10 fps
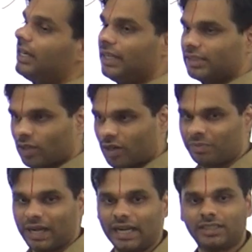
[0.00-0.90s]
trees or
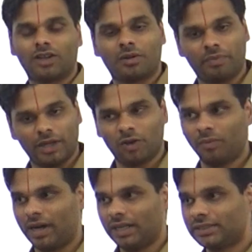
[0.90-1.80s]
plants or
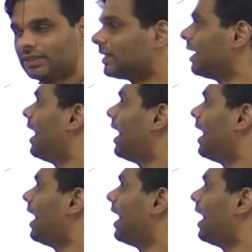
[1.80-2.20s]
biomass